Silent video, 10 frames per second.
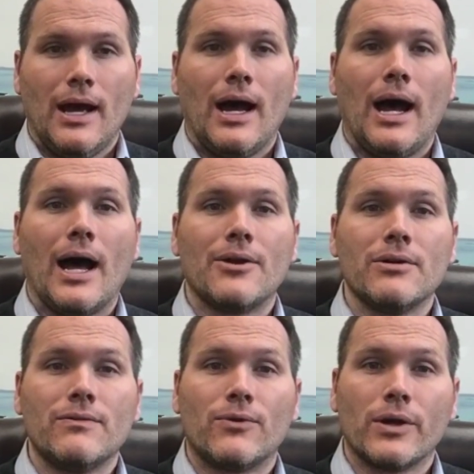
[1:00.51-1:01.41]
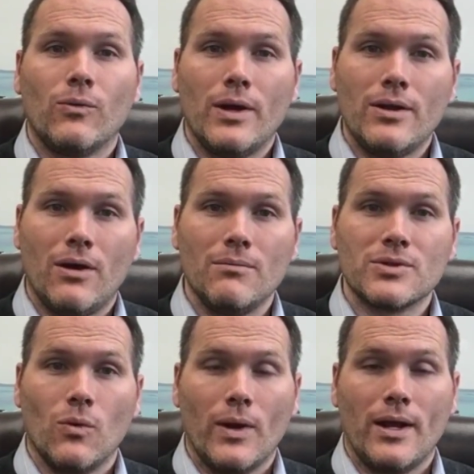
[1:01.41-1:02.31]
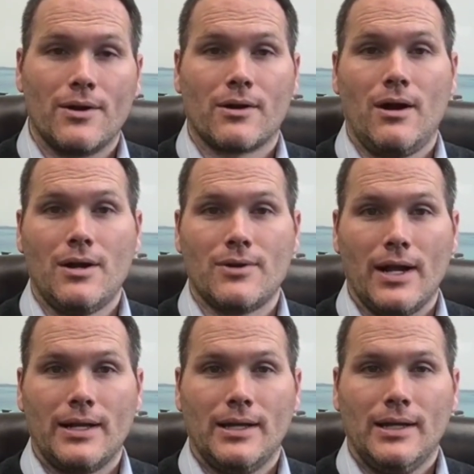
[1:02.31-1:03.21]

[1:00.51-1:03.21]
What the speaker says: 141 homes went under contract.